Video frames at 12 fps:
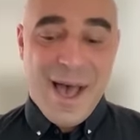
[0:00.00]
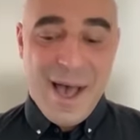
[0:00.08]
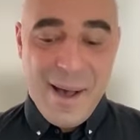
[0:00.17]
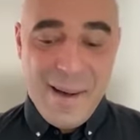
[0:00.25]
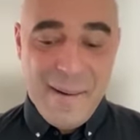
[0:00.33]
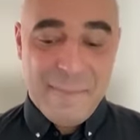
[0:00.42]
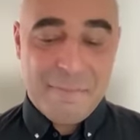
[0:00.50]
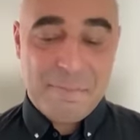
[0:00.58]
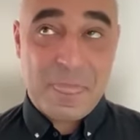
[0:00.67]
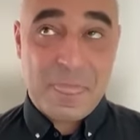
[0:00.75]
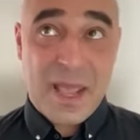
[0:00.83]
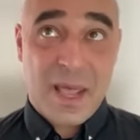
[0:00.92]

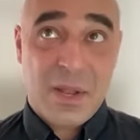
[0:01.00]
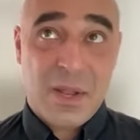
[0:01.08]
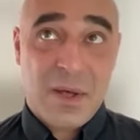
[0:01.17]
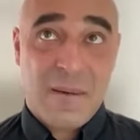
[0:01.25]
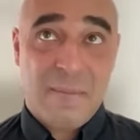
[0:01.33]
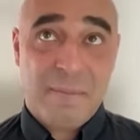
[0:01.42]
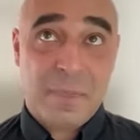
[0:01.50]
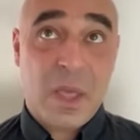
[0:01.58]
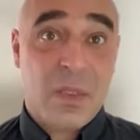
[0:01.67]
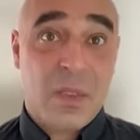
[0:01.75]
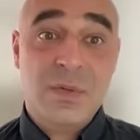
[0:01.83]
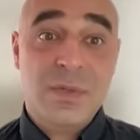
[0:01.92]

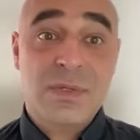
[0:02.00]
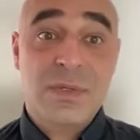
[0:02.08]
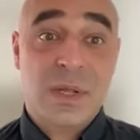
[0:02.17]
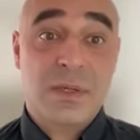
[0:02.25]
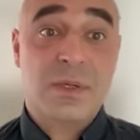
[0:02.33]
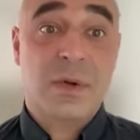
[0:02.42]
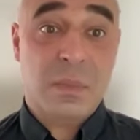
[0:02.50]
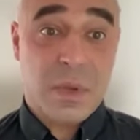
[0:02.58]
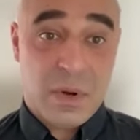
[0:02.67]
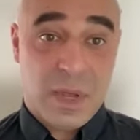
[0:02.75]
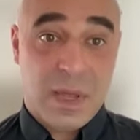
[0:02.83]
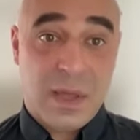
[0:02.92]
Those cells
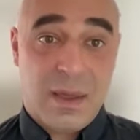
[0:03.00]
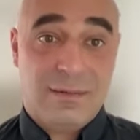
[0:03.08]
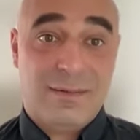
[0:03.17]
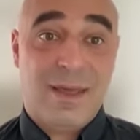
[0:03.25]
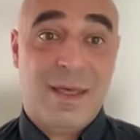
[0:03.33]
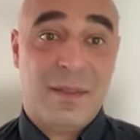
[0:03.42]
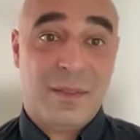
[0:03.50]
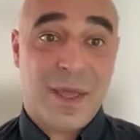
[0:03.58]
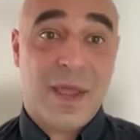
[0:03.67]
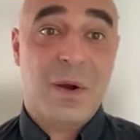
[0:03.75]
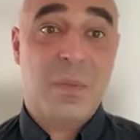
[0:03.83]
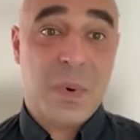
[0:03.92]
communicate, and
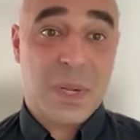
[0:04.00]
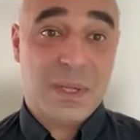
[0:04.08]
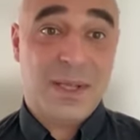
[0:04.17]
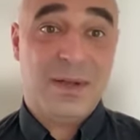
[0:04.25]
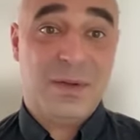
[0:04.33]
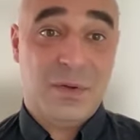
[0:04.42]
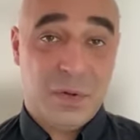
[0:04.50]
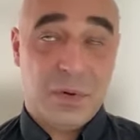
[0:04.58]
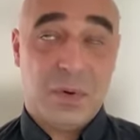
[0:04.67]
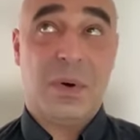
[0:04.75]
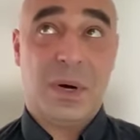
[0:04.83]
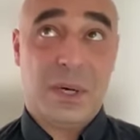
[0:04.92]
they really
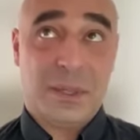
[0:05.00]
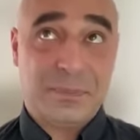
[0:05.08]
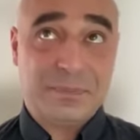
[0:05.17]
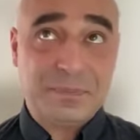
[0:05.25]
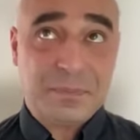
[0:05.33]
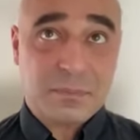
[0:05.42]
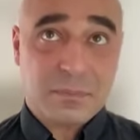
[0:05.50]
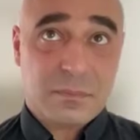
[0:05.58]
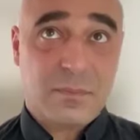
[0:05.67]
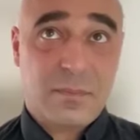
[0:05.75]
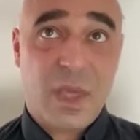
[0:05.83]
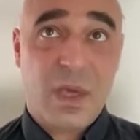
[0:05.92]
do
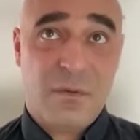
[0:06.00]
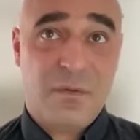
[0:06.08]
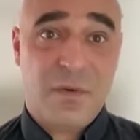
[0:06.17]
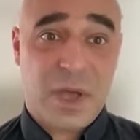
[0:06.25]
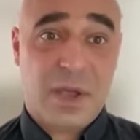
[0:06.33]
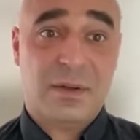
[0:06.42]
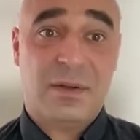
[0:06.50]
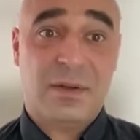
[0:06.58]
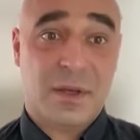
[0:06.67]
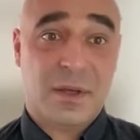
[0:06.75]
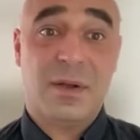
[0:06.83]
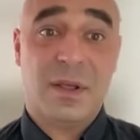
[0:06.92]
affect
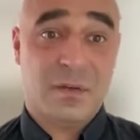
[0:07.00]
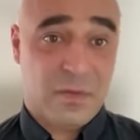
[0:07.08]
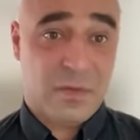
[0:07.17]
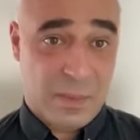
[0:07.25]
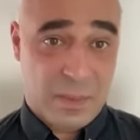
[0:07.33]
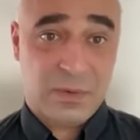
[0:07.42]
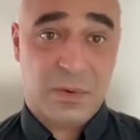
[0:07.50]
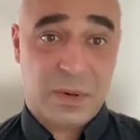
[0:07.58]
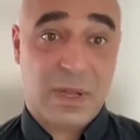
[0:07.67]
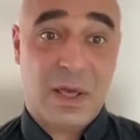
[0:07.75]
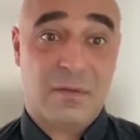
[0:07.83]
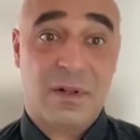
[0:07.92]
the inflammatory
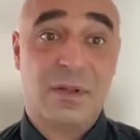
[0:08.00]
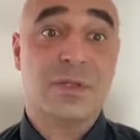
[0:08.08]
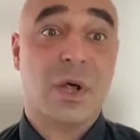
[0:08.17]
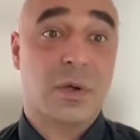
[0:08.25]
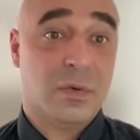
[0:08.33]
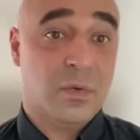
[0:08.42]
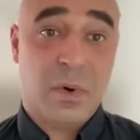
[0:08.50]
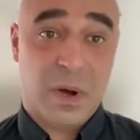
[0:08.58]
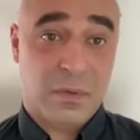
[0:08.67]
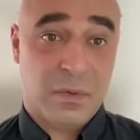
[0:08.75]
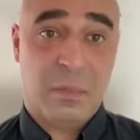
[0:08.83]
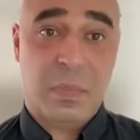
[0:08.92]
levels
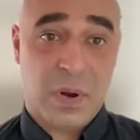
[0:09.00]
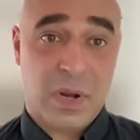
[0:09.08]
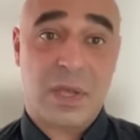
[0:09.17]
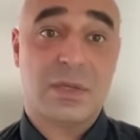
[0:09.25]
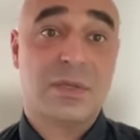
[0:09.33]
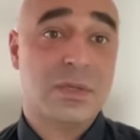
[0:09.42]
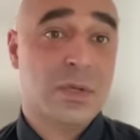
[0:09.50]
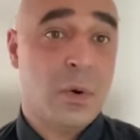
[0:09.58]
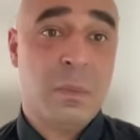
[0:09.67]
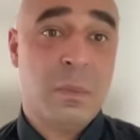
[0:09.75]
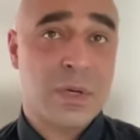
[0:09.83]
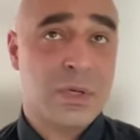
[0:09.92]
throughout the body, so
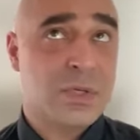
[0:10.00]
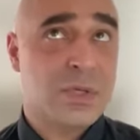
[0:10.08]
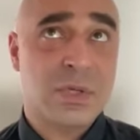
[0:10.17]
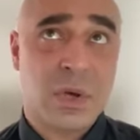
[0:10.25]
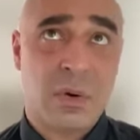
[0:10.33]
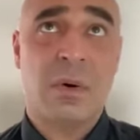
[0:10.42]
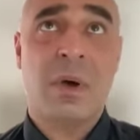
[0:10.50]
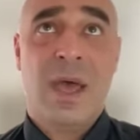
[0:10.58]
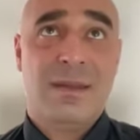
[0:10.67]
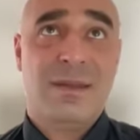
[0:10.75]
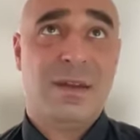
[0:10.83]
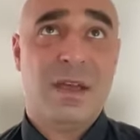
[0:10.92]
much so
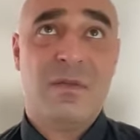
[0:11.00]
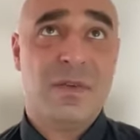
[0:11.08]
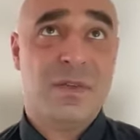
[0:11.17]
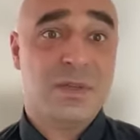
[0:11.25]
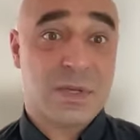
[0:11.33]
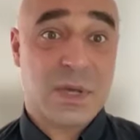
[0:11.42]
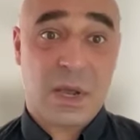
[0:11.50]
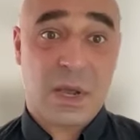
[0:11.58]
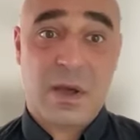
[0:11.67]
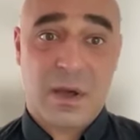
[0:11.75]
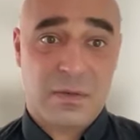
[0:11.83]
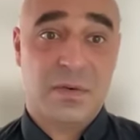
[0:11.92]
that even
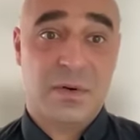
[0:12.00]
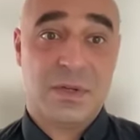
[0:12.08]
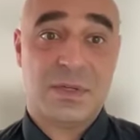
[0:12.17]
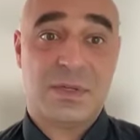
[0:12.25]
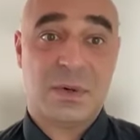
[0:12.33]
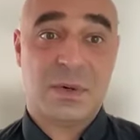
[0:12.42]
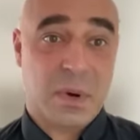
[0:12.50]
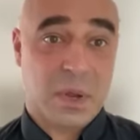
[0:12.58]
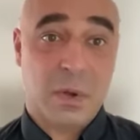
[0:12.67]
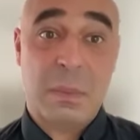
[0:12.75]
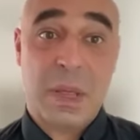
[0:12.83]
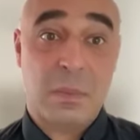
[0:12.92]
psychiatrists
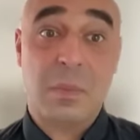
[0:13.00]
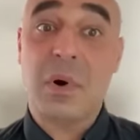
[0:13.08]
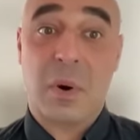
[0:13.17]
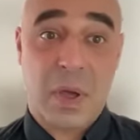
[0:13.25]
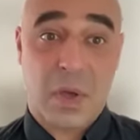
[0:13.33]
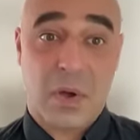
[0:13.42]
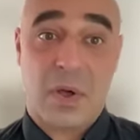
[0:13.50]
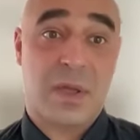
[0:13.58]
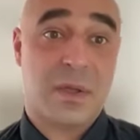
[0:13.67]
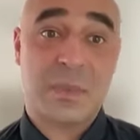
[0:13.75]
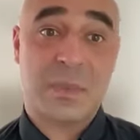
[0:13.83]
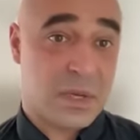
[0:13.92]
recommend
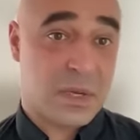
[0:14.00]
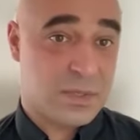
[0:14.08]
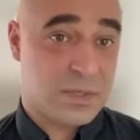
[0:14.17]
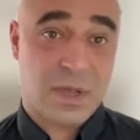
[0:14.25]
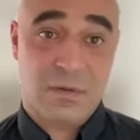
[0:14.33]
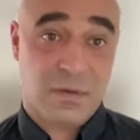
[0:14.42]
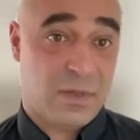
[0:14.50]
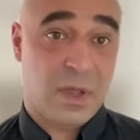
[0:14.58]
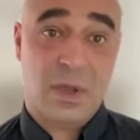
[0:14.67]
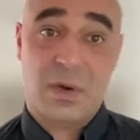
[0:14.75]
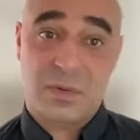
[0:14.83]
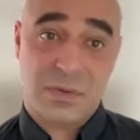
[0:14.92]
probiotics, because
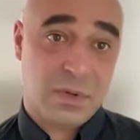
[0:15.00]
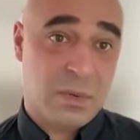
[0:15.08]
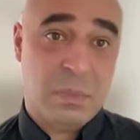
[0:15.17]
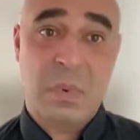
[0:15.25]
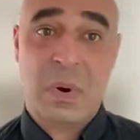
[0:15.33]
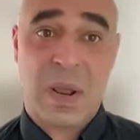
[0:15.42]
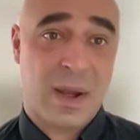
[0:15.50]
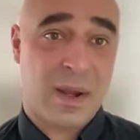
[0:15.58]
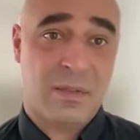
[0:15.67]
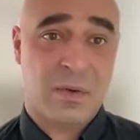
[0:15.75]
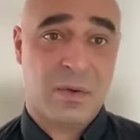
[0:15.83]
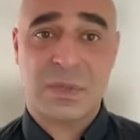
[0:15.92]
everything goes to the brain
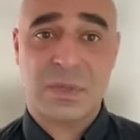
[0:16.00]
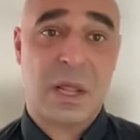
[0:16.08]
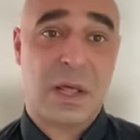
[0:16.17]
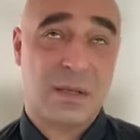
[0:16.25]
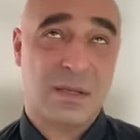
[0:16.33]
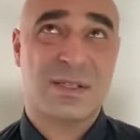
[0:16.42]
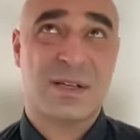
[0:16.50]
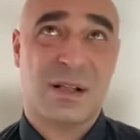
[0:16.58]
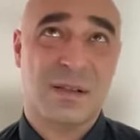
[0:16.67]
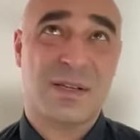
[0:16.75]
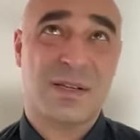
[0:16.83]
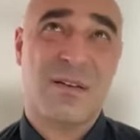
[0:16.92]
and those glial
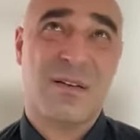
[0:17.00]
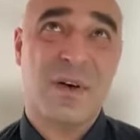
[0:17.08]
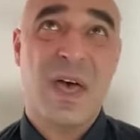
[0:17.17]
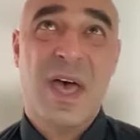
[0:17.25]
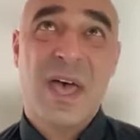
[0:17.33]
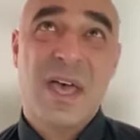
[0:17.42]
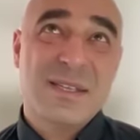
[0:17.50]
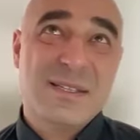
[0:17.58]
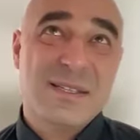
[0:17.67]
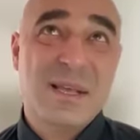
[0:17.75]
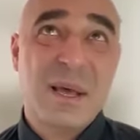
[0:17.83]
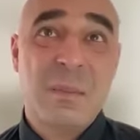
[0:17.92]
cells have
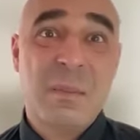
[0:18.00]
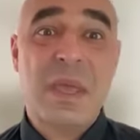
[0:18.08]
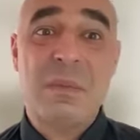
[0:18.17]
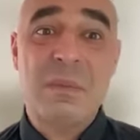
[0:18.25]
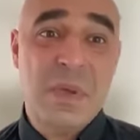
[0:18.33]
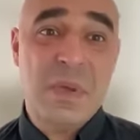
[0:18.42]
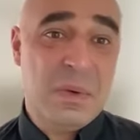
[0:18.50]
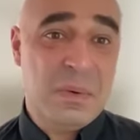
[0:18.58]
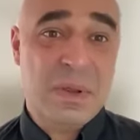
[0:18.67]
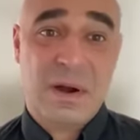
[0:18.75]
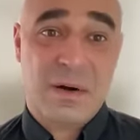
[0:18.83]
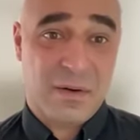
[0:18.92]
some
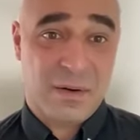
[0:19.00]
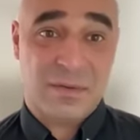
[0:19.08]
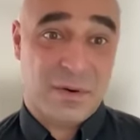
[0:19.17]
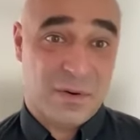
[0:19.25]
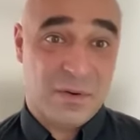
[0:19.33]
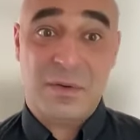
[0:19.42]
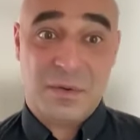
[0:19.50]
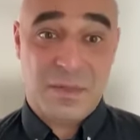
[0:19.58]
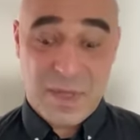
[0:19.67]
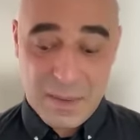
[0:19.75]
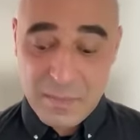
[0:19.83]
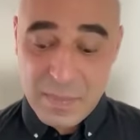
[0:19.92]
immune character to
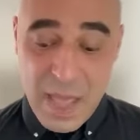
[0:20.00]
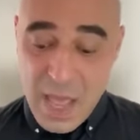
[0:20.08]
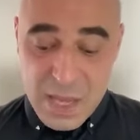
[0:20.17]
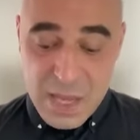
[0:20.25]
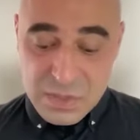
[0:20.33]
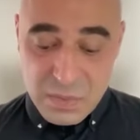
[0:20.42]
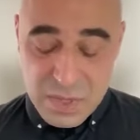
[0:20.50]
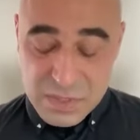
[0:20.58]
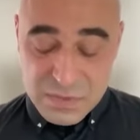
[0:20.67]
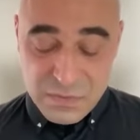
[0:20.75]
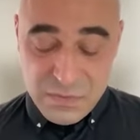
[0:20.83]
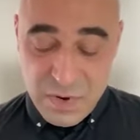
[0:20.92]
them. So
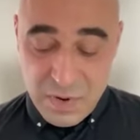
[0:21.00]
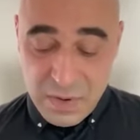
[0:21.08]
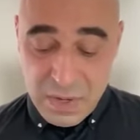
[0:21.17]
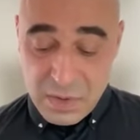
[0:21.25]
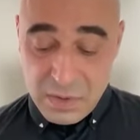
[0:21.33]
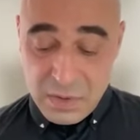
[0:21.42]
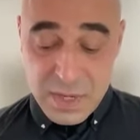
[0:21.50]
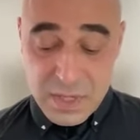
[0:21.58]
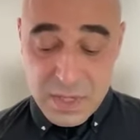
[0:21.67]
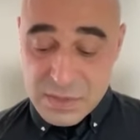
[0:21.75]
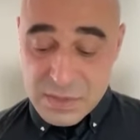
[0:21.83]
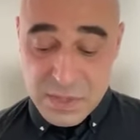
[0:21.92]
it's very good,
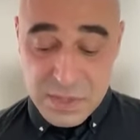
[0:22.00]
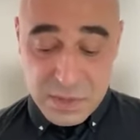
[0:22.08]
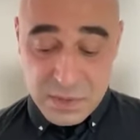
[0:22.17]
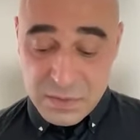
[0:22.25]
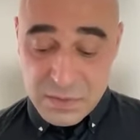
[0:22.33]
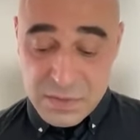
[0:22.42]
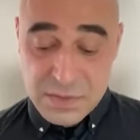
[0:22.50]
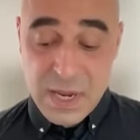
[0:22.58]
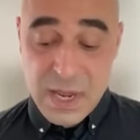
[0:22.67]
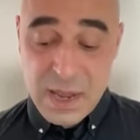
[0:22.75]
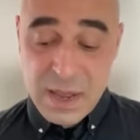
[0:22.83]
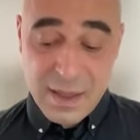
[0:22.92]
it's here to
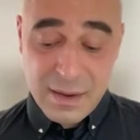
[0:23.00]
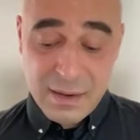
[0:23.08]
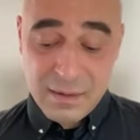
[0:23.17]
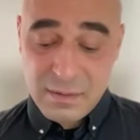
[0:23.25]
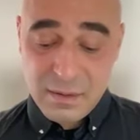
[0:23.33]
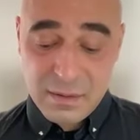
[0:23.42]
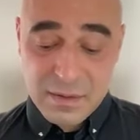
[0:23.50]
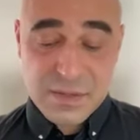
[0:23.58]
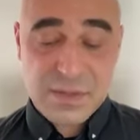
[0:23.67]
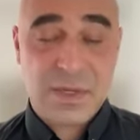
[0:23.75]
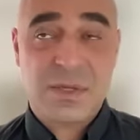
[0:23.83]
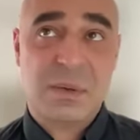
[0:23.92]
stay, and the
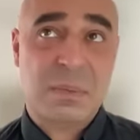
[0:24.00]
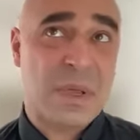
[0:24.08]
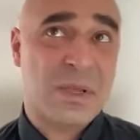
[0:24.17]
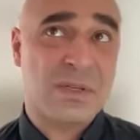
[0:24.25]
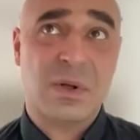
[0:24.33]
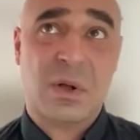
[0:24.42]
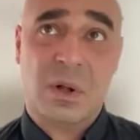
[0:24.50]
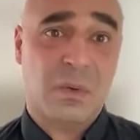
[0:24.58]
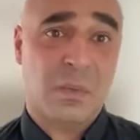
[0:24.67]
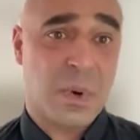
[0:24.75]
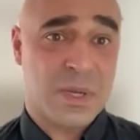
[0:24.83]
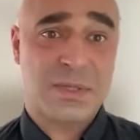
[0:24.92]
system is
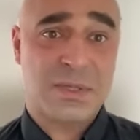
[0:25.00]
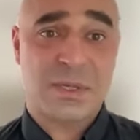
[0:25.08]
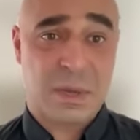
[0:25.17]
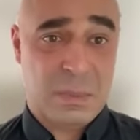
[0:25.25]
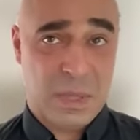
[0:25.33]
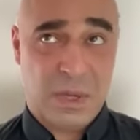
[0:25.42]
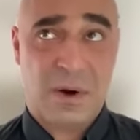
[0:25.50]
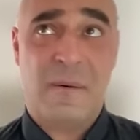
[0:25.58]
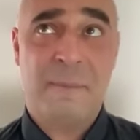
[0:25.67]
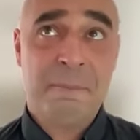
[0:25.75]
always similar.